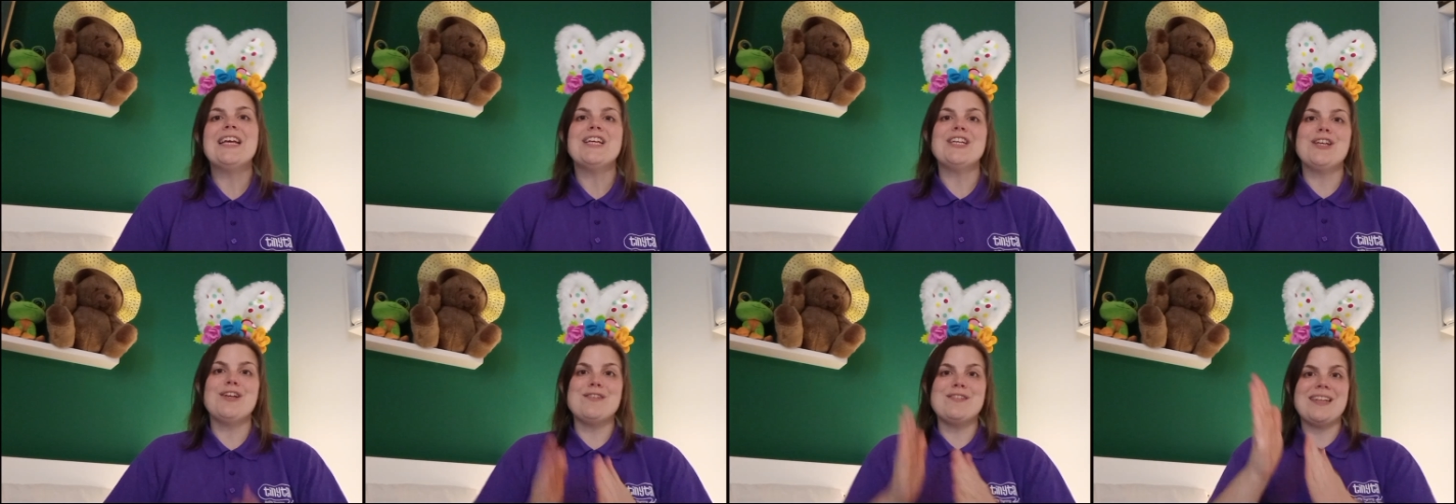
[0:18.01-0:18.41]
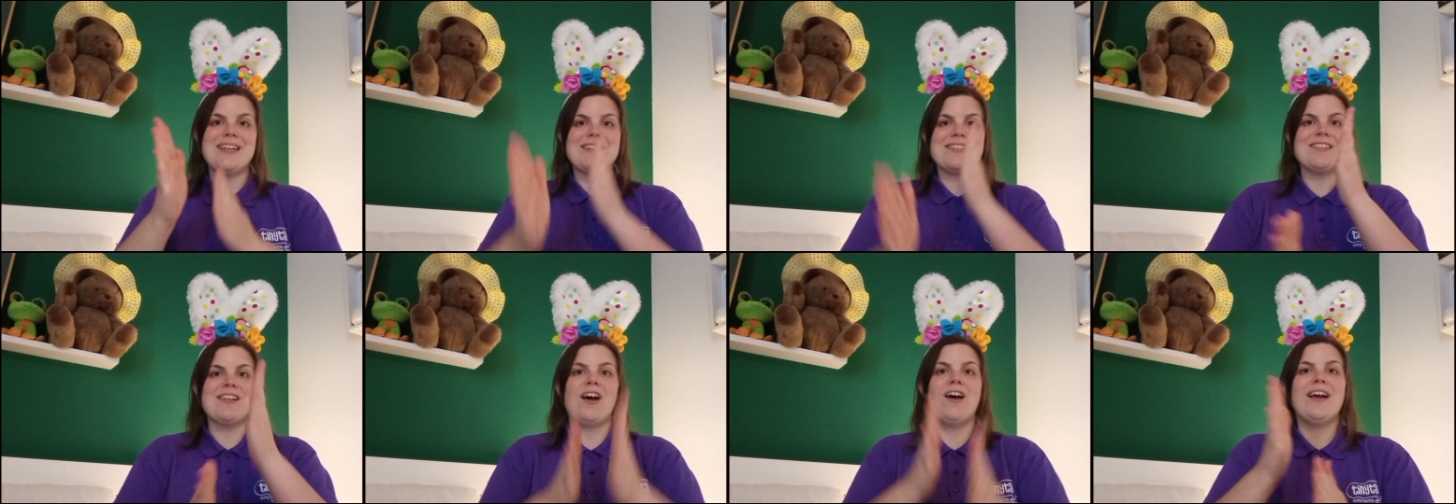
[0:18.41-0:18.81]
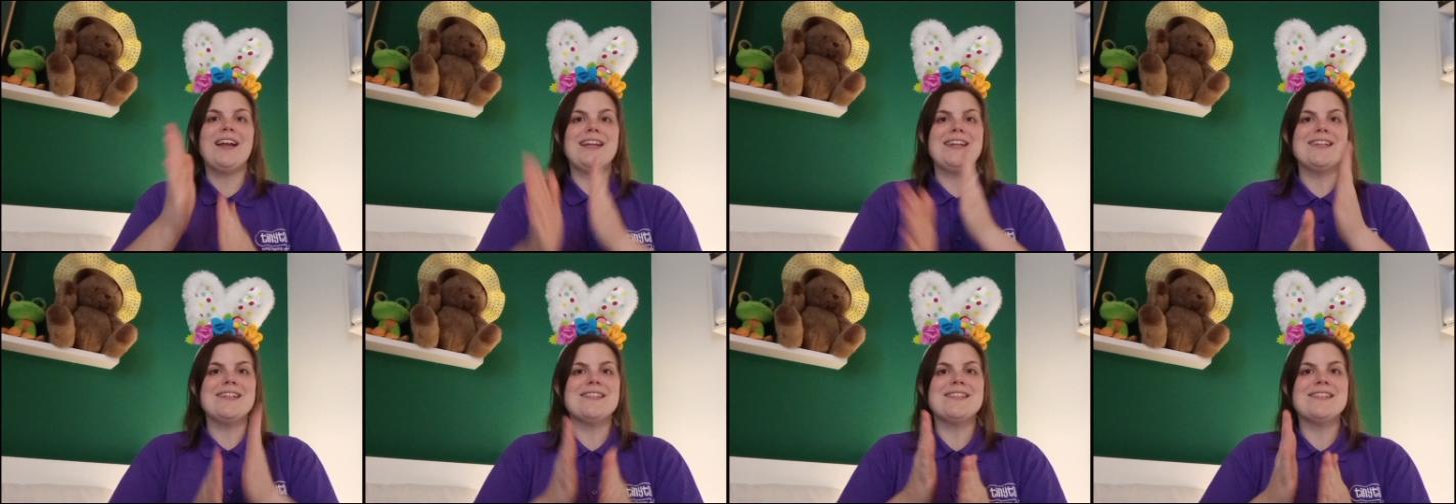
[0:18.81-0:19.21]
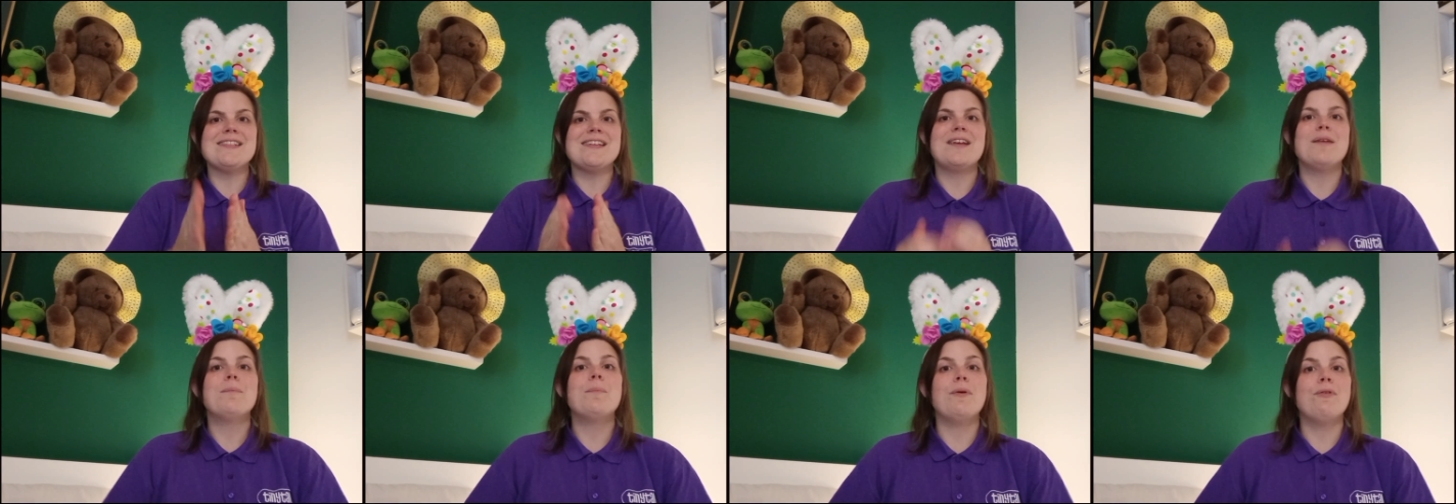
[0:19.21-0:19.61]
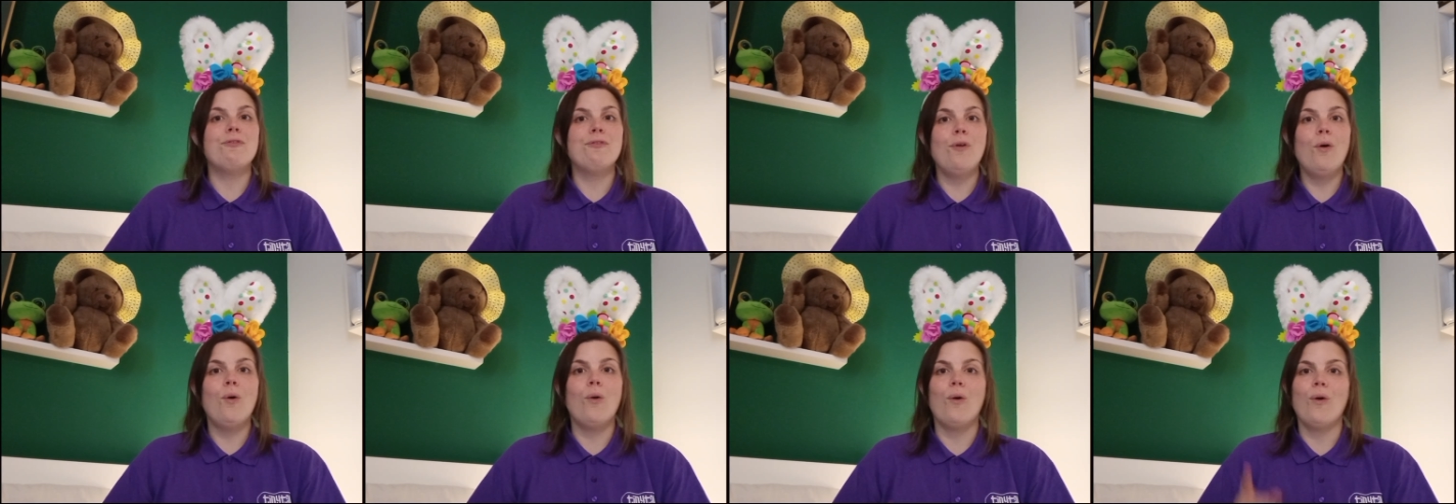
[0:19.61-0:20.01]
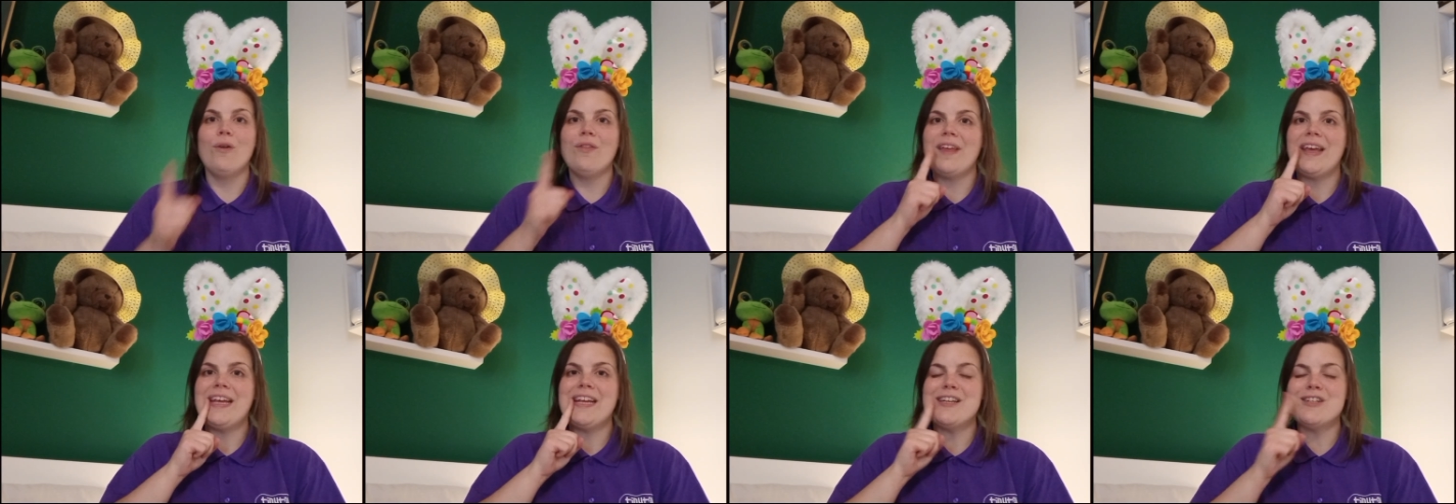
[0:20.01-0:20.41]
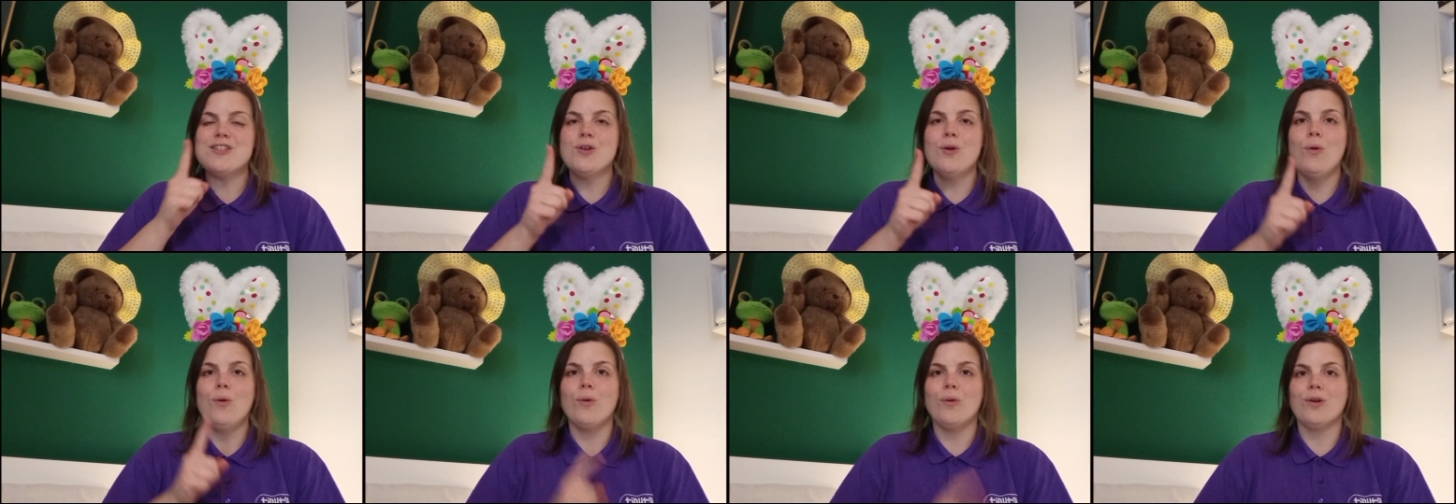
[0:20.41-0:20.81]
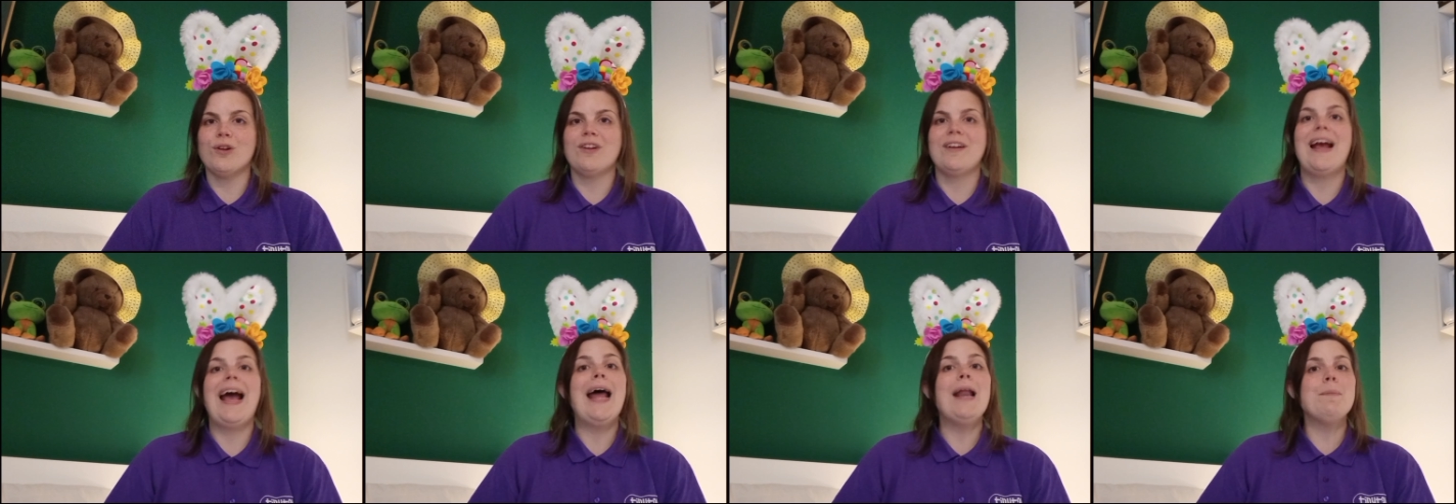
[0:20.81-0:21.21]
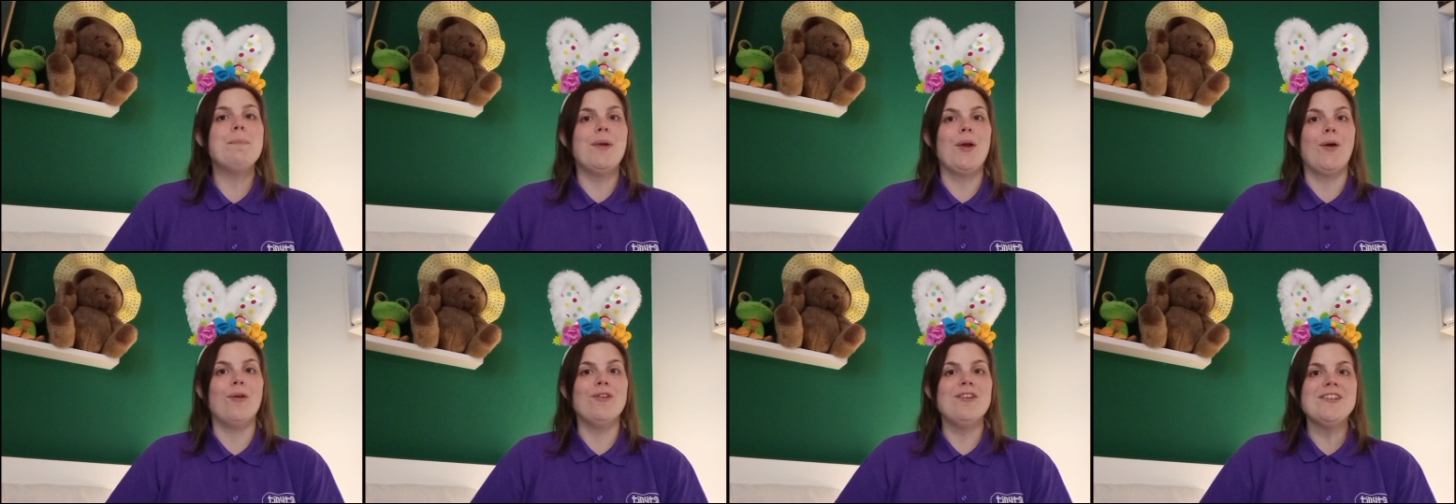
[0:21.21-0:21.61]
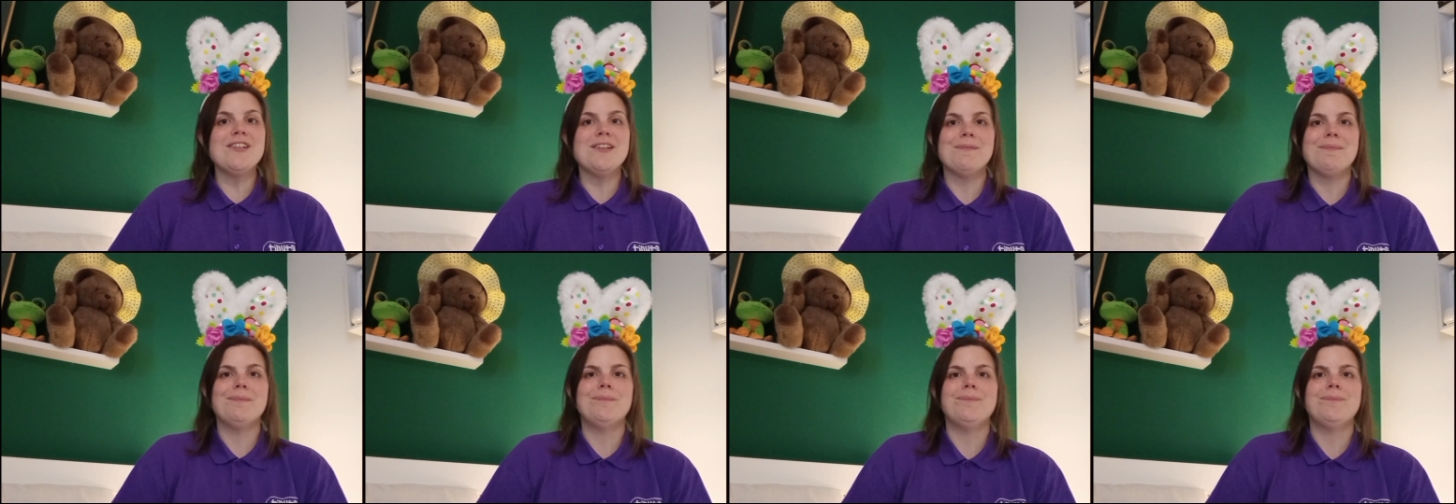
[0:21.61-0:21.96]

using signs before they can talk and beyond.